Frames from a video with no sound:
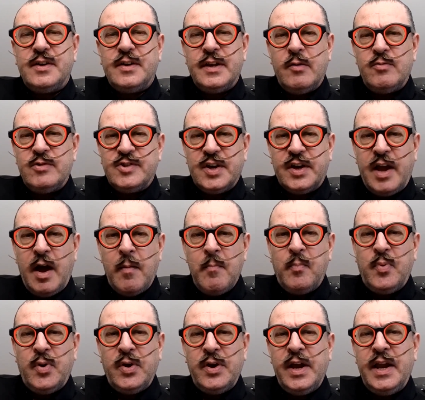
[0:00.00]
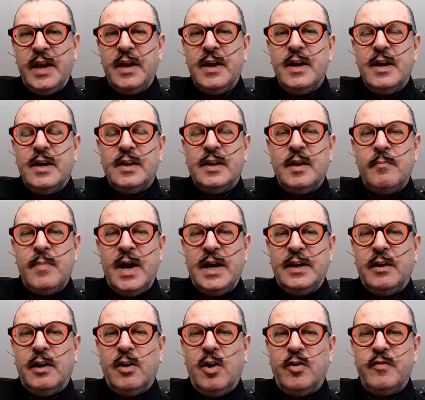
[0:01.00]
There was a company that
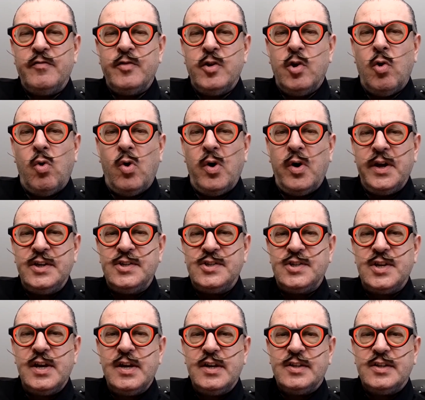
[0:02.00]
made a lot of noise